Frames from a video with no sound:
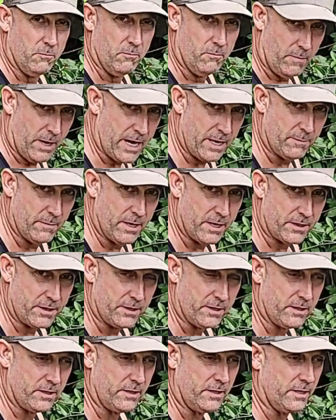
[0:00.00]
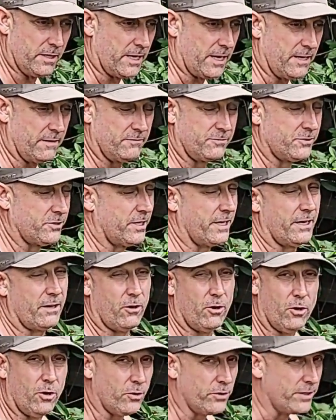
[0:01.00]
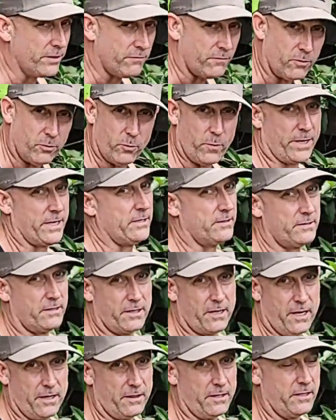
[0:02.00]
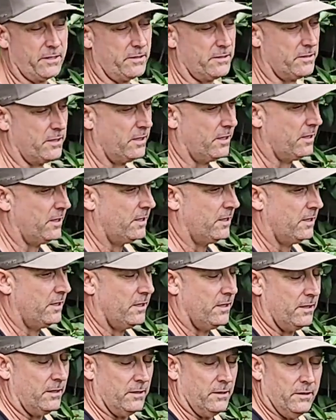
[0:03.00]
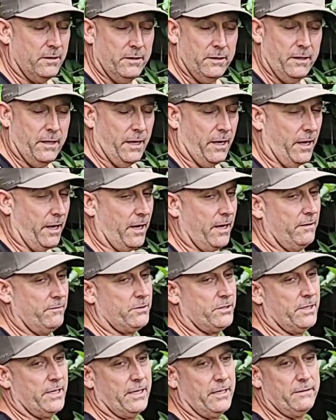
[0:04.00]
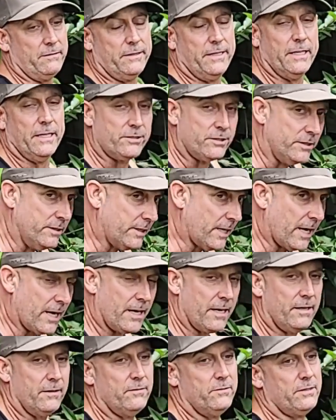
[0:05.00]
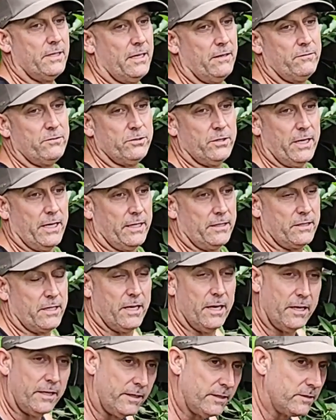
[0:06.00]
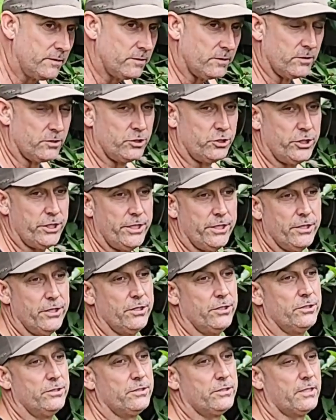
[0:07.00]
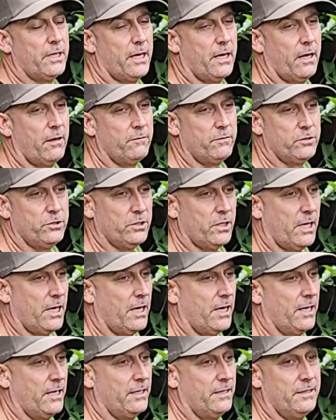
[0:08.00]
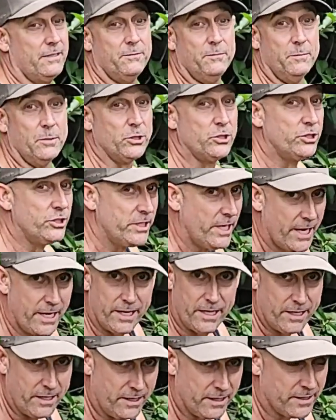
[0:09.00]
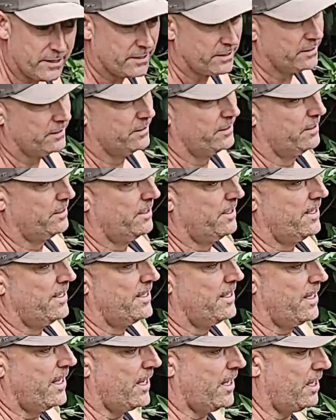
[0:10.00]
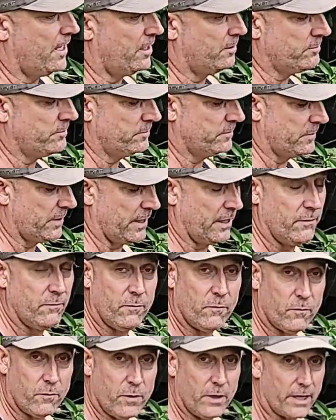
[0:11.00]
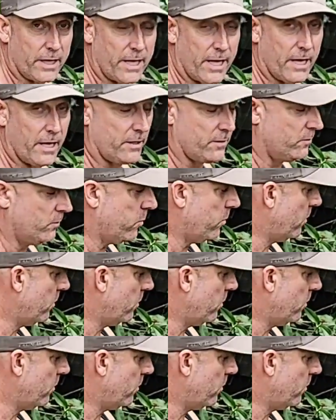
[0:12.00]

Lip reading: my method that I've tried all different ways to cut these. I've tried kitchen knives, I've tried cutting the shears, I've tried a machete. And again,